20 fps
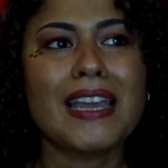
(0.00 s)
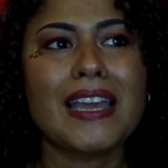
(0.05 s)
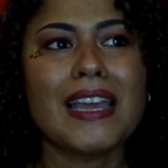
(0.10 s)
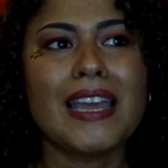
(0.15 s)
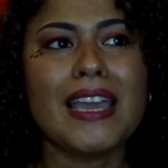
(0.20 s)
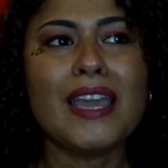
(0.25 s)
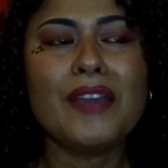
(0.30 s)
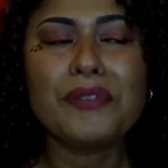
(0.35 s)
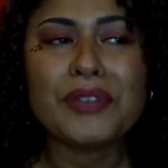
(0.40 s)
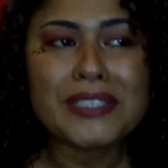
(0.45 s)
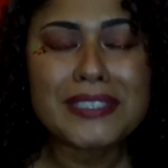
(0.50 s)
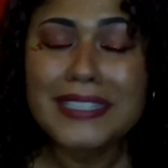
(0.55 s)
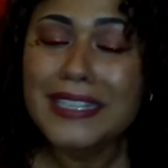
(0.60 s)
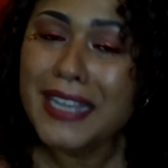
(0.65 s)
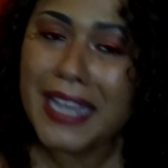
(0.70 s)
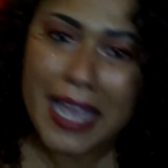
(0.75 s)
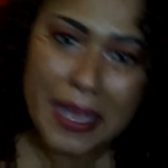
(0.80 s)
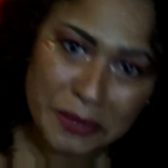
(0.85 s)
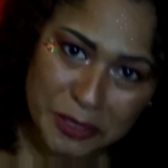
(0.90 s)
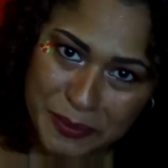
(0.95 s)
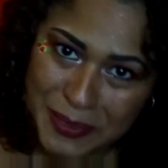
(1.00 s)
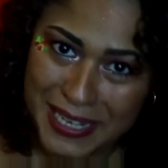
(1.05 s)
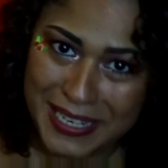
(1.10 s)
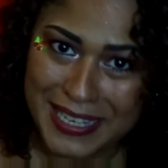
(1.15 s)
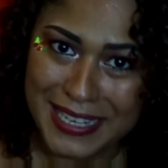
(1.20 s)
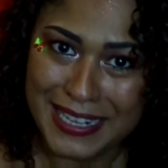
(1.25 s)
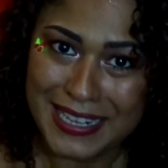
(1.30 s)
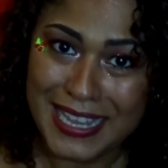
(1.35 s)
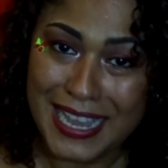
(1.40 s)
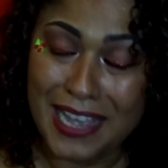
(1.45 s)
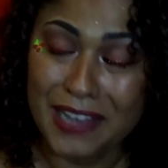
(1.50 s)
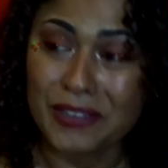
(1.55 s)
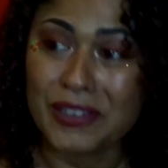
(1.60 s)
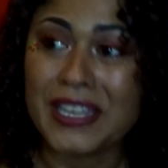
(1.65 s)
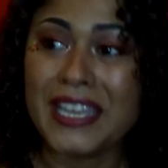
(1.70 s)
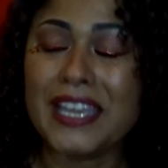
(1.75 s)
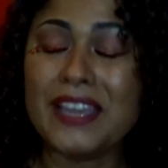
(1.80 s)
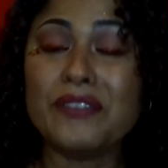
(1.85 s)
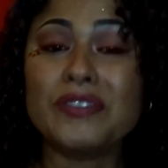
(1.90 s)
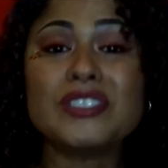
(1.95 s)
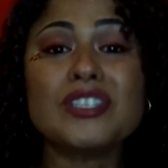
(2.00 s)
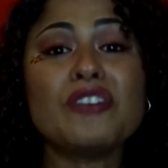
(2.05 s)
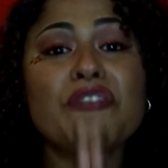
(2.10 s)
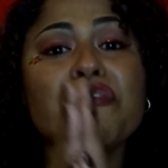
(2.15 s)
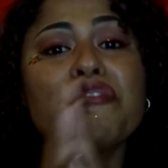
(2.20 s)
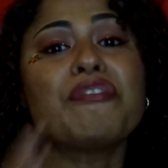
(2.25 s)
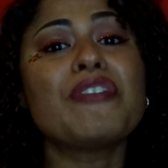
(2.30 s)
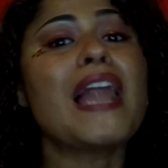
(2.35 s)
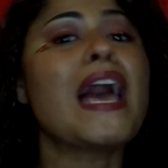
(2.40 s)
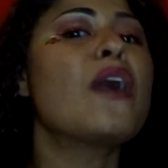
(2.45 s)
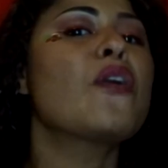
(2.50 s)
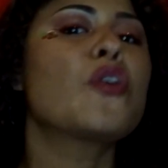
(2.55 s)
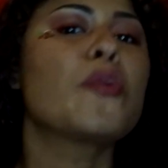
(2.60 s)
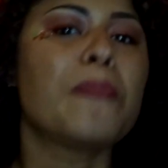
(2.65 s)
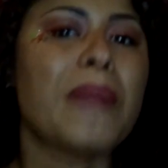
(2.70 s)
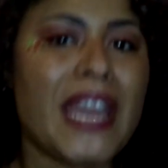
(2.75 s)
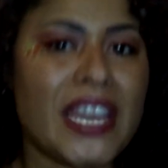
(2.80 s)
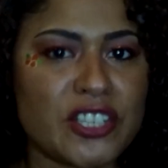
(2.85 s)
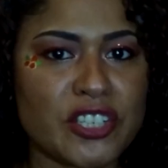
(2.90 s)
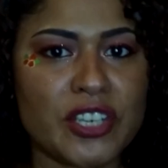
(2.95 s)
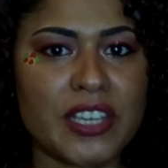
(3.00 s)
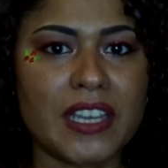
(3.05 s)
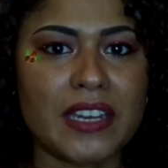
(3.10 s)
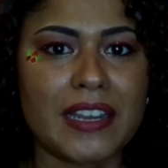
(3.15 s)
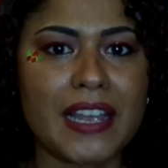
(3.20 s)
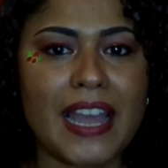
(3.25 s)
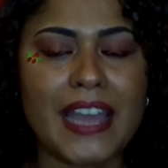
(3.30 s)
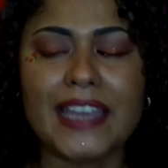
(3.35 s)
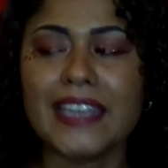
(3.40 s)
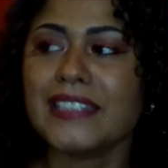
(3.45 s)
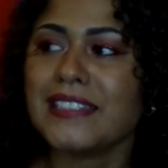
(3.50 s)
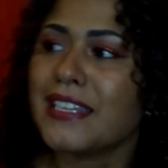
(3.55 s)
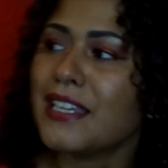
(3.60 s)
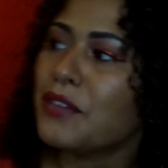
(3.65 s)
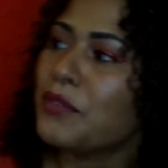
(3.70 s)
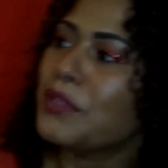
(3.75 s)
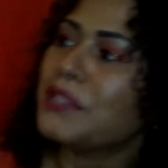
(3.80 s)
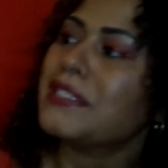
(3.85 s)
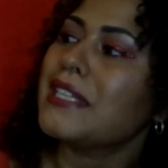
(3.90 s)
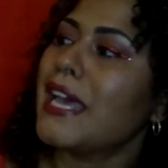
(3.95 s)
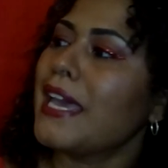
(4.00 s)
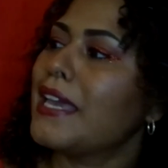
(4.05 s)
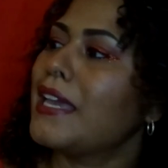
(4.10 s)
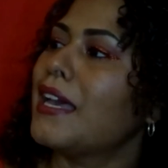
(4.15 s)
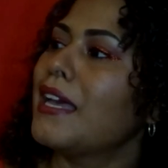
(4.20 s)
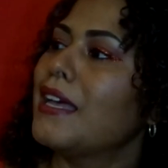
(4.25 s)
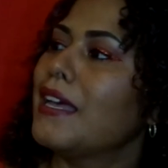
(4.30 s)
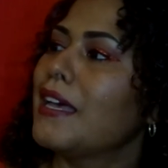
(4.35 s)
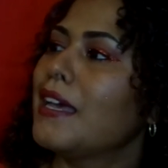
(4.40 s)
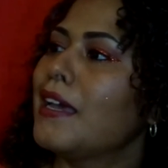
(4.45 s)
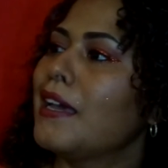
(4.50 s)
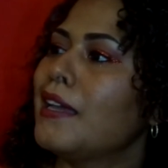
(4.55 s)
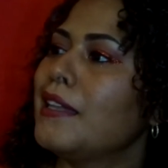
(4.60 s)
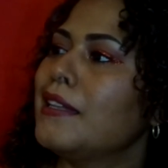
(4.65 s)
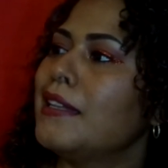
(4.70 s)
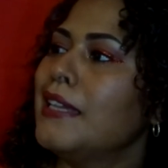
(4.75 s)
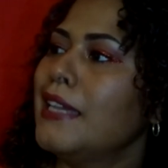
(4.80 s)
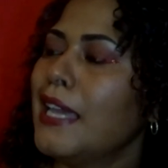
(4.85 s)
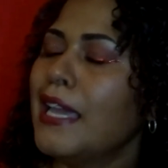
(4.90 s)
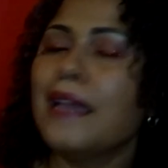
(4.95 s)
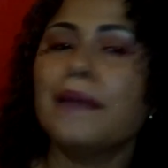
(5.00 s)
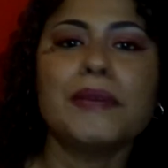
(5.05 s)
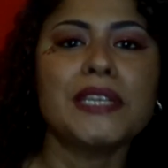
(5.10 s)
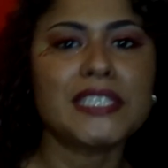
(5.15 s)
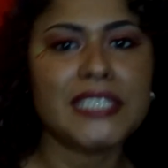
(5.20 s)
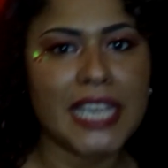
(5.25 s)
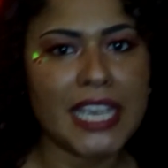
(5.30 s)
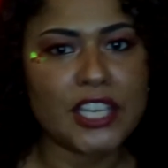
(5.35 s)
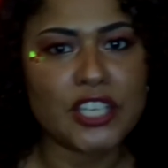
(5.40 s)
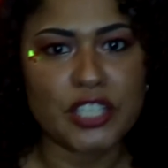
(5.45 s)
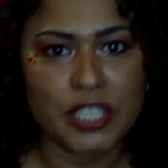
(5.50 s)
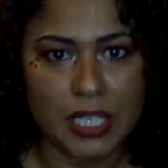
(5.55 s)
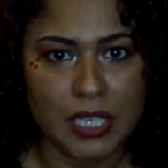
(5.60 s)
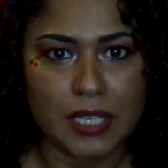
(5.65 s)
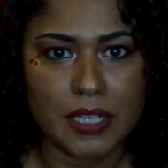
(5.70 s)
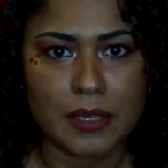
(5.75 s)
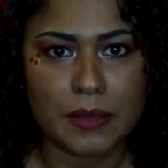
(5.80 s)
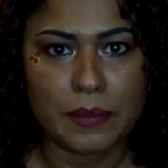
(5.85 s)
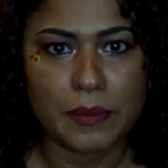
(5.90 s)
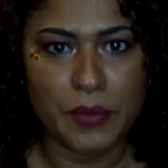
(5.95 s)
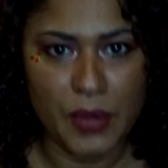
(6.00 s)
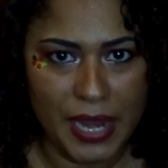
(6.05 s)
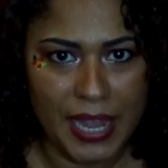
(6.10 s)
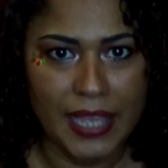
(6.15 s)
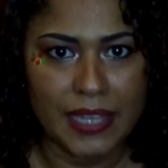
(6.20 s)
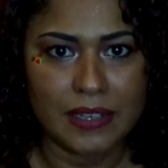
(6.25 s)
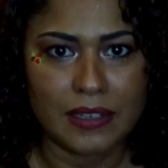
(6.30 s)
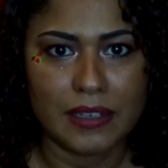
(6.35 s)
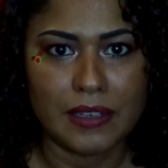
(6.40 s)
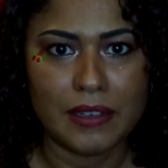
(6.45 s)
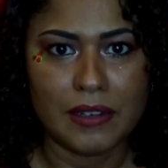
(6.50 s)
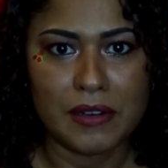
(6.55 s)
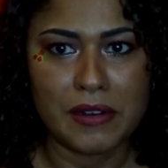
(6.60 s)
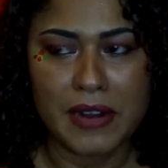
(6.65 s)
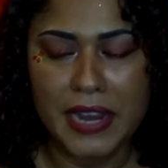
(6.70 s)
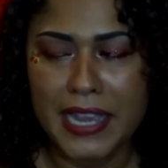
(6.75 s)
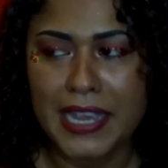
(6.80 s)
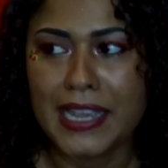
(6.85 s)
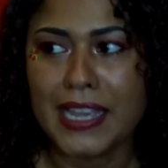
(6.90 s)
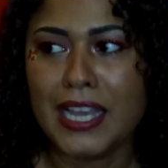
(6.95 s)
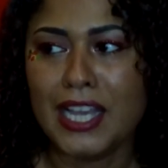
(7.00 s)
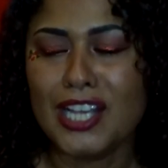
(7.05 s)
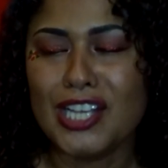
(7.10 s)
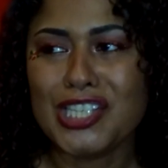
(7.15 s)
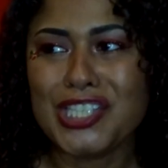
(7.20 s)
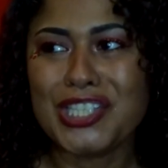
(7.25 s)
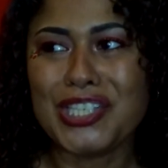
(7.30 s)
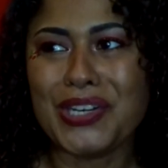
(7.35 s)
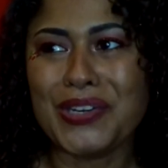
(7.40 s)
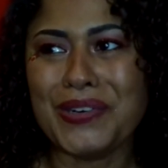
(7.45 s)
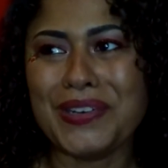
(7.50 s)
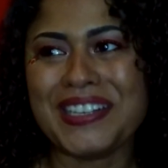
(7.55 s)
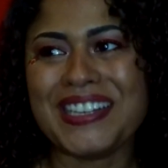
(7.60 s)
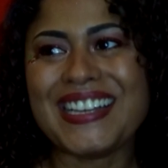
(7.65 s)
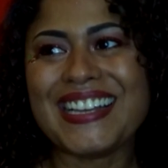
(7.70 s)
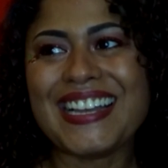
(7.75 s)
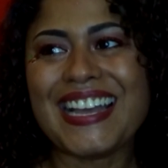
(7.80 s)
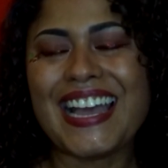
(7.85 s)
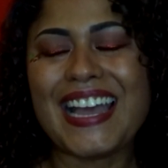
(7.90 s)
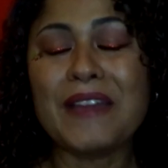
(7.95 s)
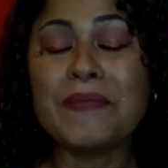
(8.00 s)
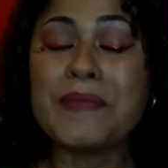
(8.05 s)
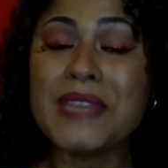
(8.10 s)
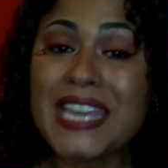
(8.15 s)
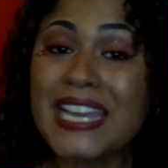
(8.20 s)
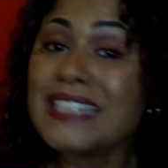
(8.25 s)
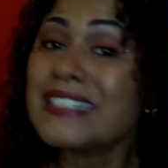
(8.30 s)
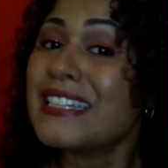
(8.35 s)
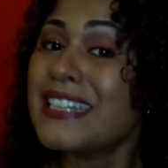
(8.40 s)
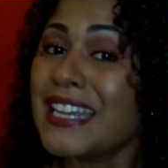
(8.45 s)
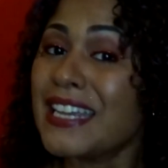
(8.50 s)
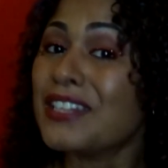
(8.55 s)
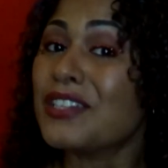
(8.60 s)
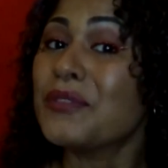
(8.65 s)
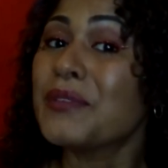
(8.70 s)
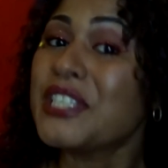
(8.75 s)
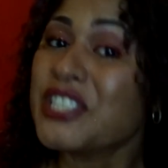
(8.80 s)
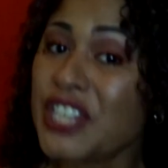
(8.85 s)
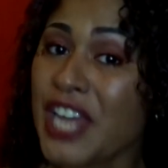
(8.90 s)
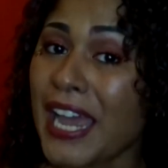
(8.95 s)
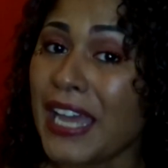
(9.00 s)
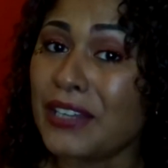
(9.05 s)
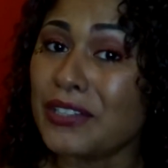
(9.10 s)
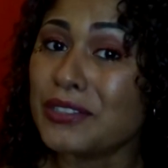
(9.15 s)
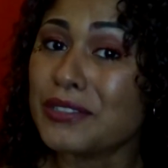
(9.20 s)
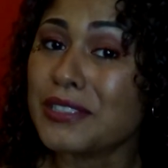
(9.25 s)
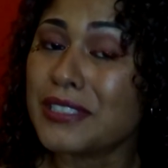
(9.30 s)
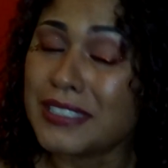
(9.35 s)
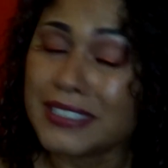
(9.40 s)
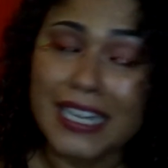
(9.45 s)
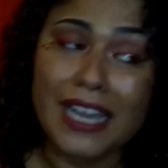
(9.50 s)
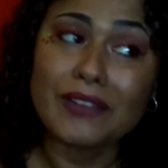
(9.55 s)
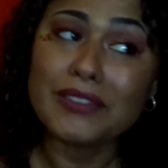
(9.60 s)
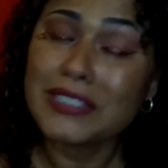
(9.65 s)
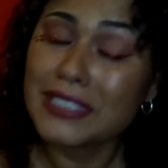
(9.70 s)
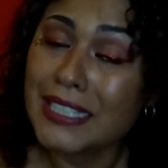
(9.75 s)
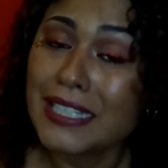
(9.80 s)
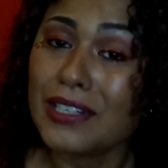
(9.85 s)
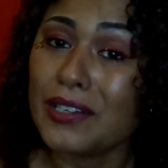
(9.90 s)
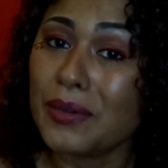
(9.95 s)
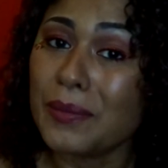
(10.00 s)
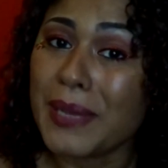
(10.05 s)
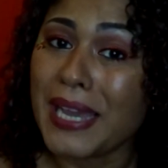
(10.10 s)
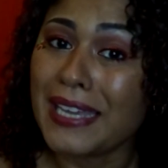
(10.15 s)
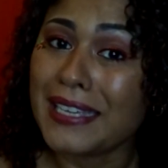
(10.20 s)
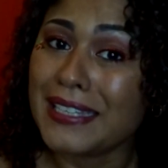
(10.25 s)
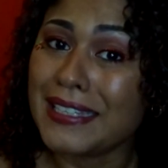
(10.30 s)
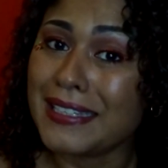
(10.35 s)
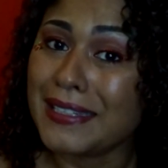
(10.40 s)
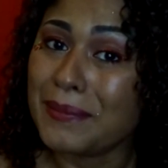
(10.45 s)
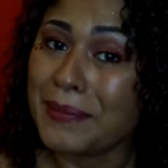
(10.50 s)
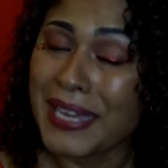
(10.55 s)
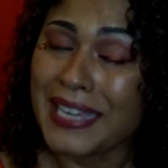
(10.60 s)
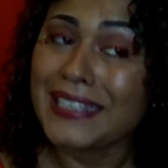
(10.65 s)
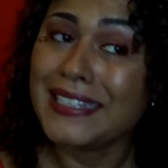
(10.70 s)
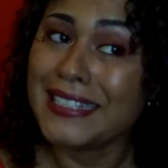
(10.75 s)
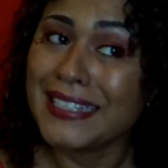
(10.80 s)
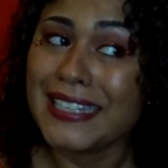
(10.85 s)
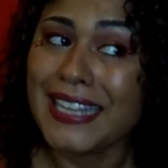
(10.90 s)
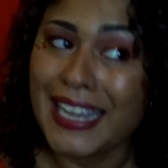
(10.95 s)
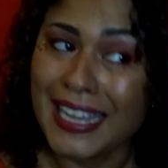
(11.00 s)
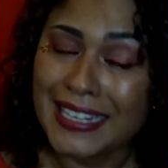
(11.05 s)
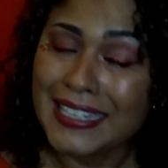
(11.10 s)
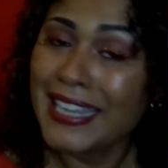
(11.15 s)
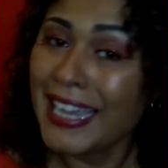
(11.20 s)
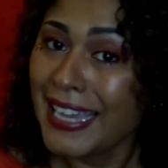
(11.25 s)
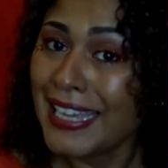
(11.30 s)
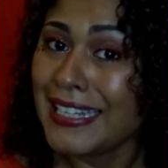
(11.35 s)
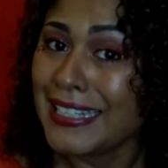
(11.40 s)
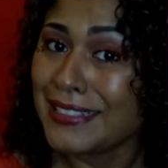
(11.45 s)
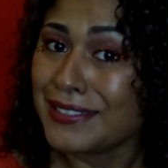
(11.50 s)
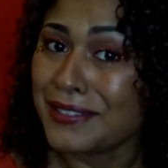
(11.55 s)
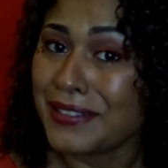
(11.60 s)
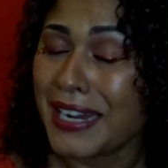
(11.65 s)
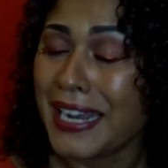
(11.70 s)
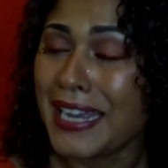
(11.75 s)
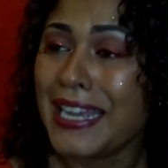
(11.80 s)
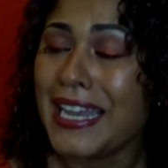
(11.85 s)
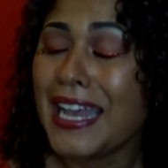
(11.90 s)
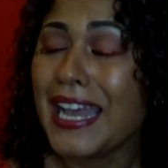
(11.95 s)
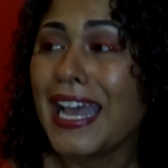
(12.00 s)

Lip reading: it wasn't a Cabbage Patch Kid doll. It was a Flower Patch Kid, guys. It was like the imitation brand, all right? So me as an ignorant child, because I was little back in the day, in the 80s, all right?